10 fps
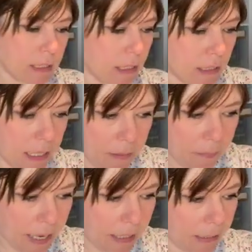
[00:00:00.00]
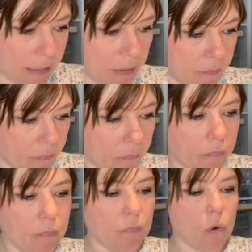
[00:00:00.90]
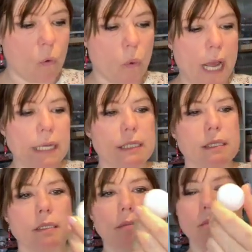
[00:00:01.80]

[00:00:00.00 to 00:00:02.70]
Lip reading: in that pack? Wax.